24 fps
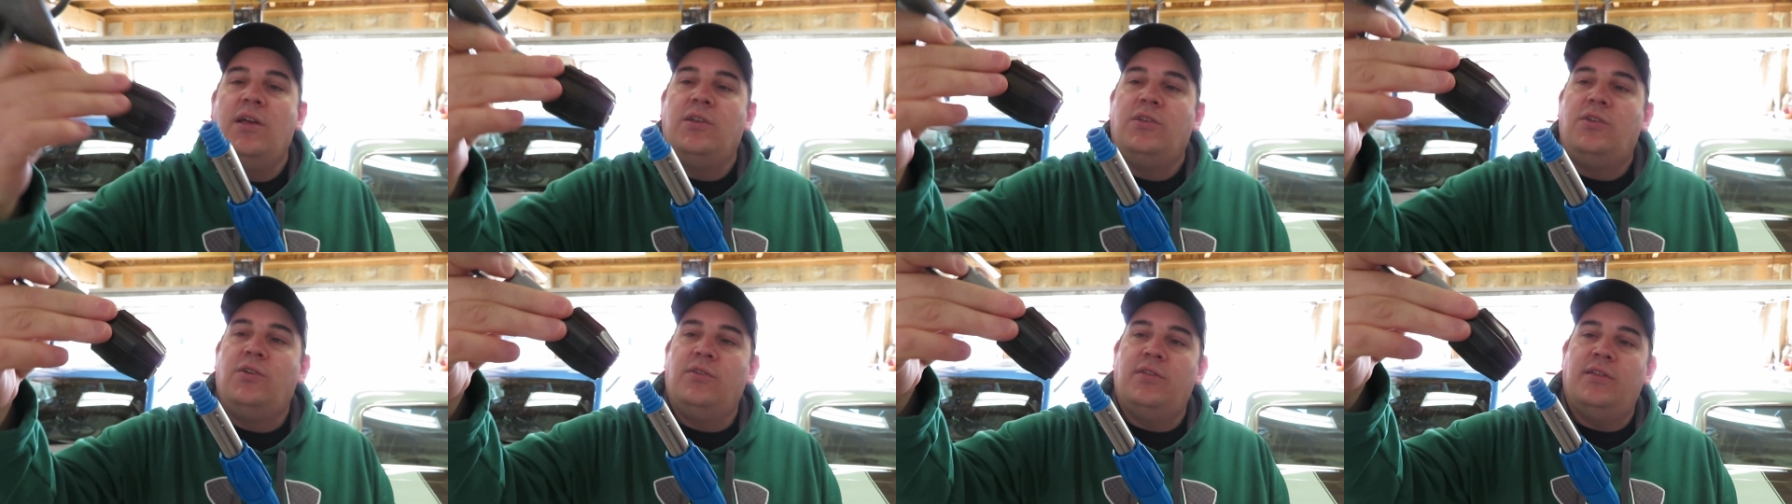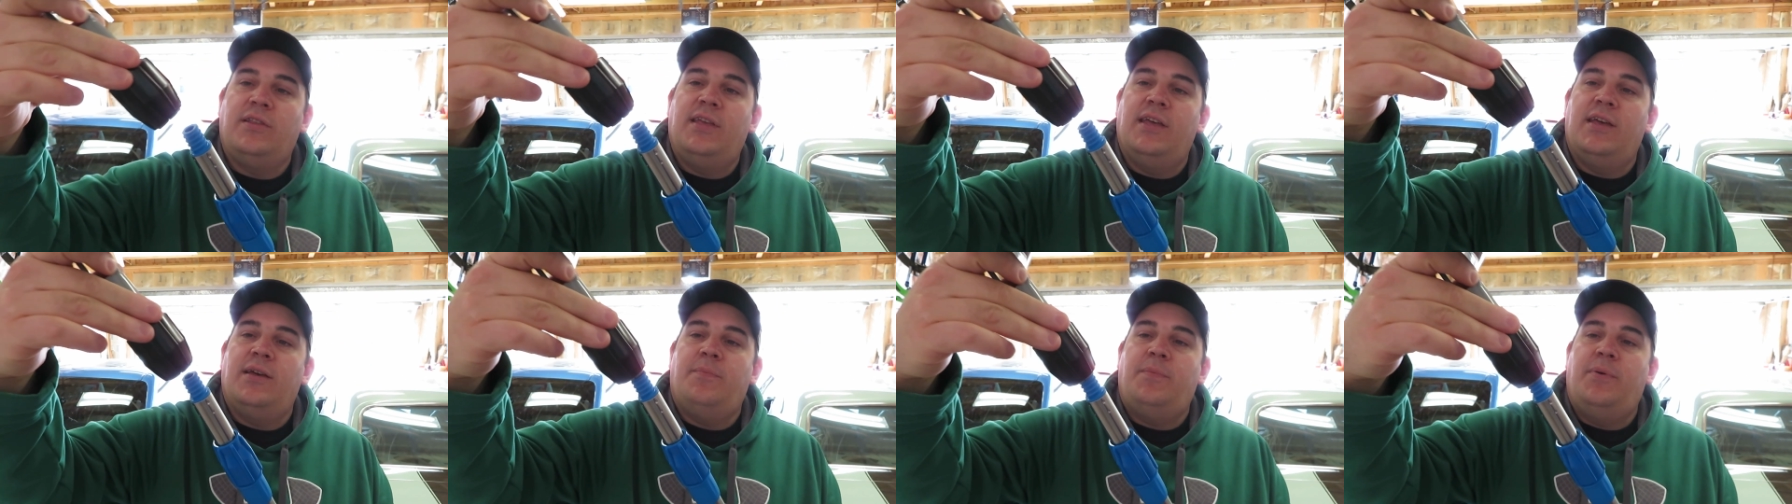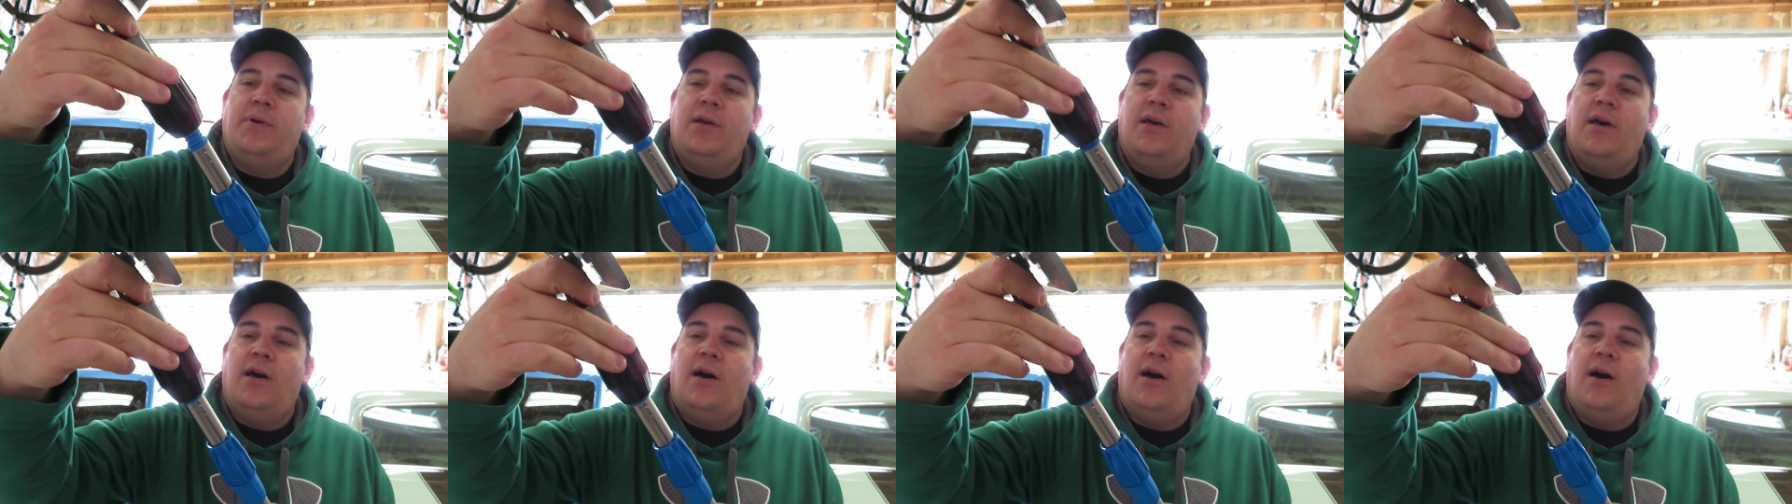to the tip
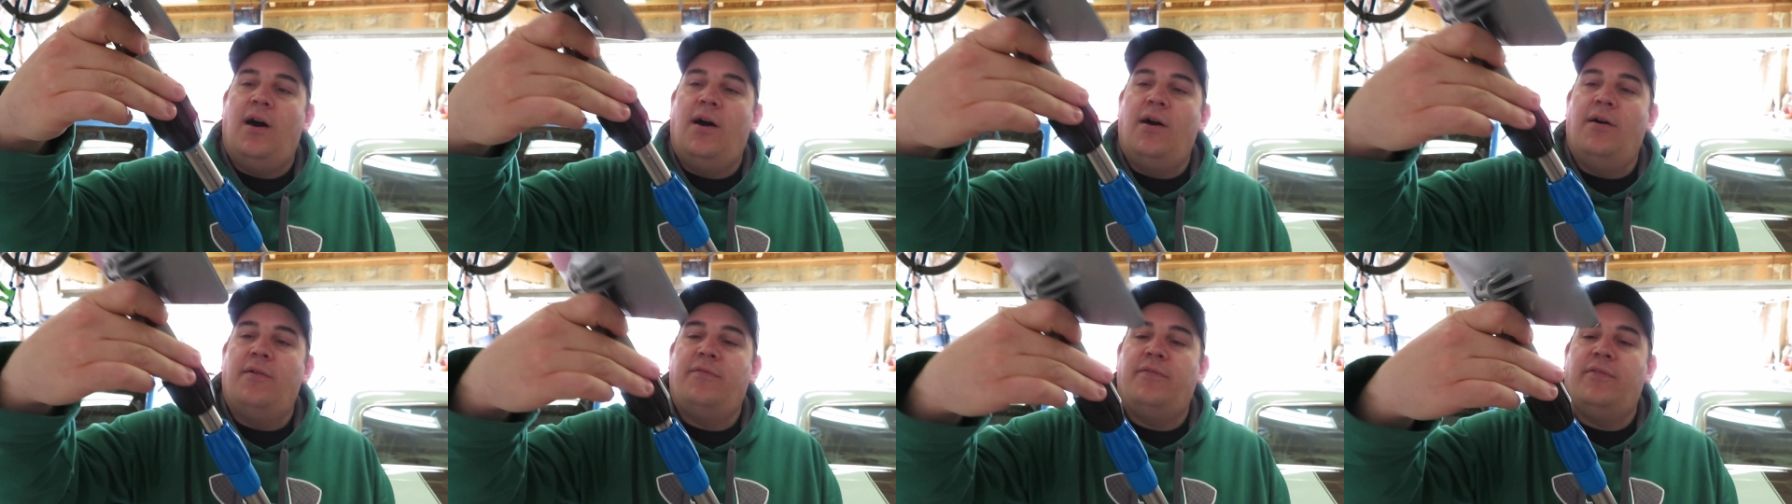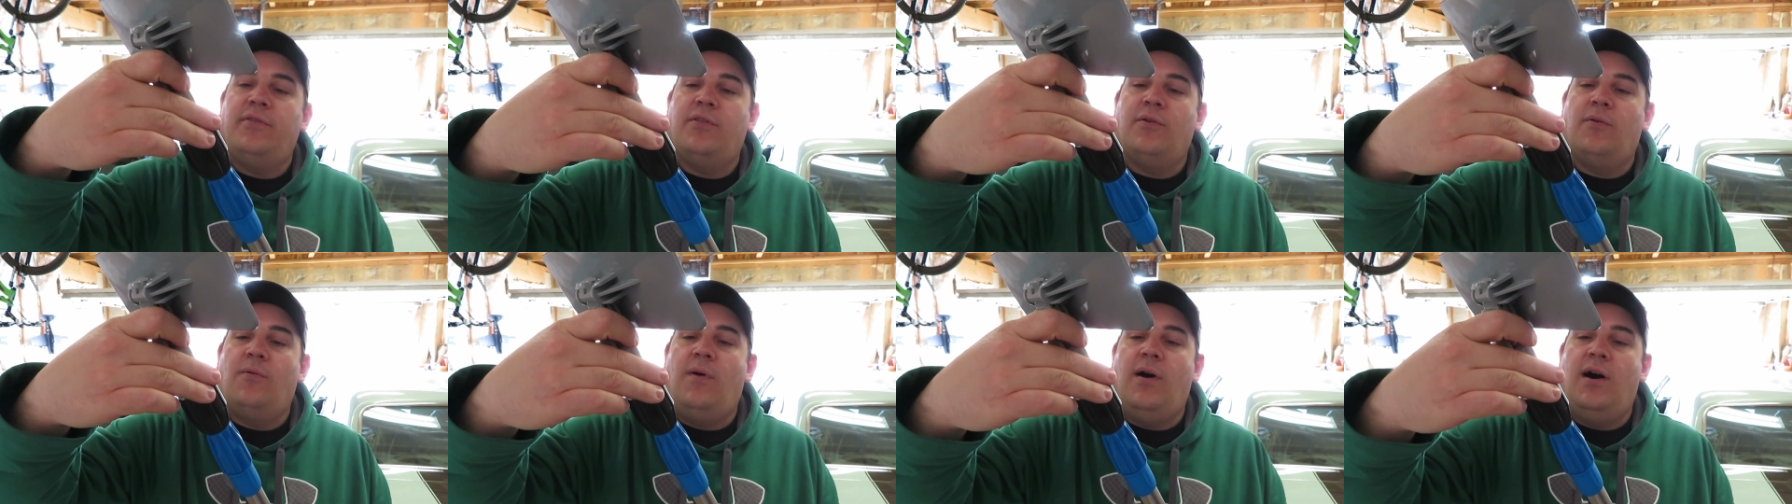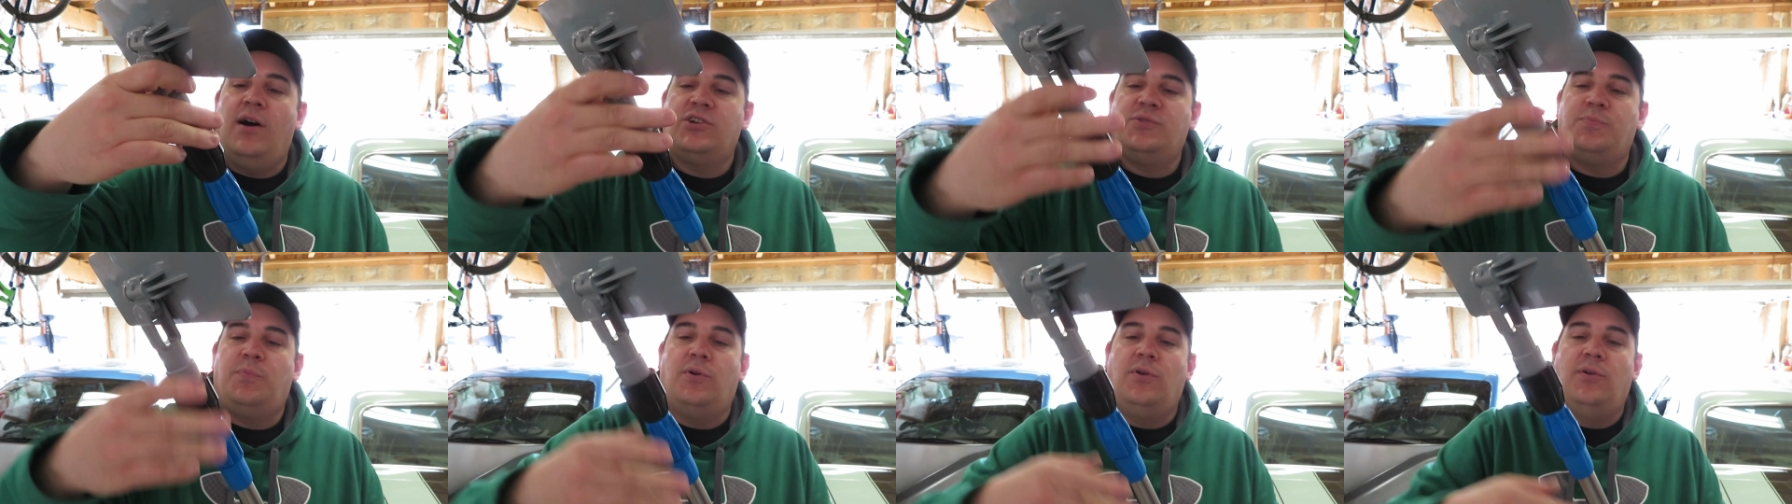of the
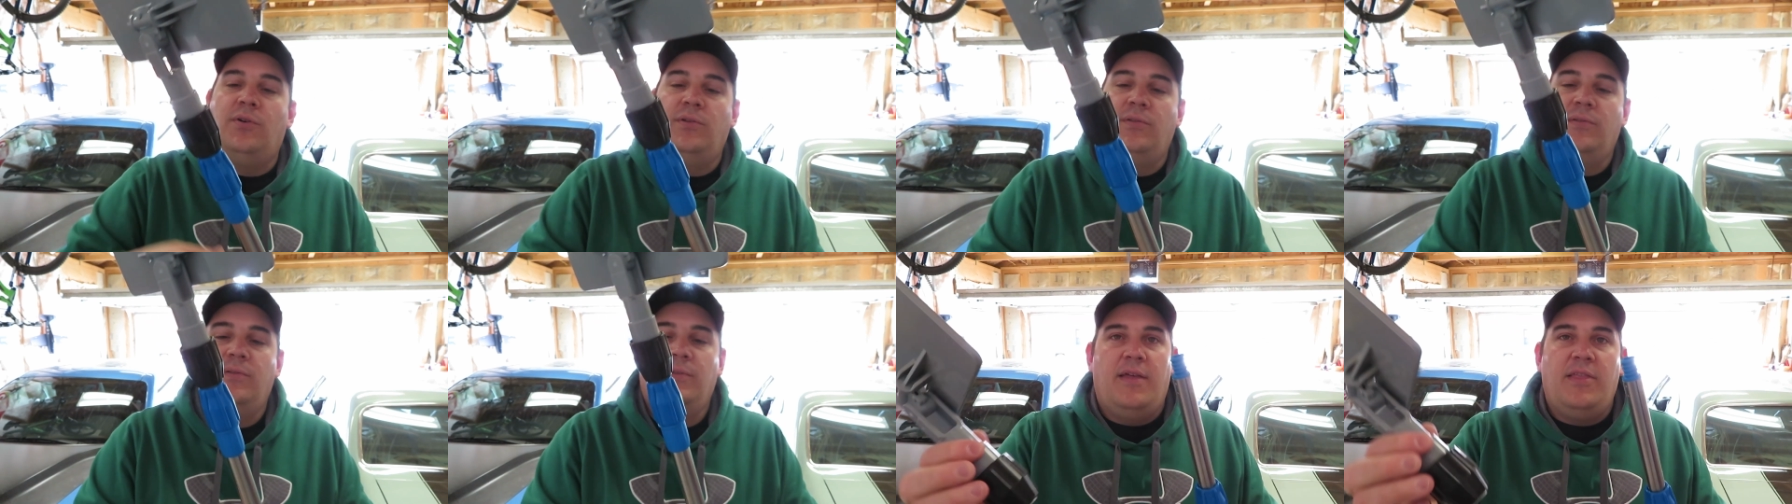wash pole,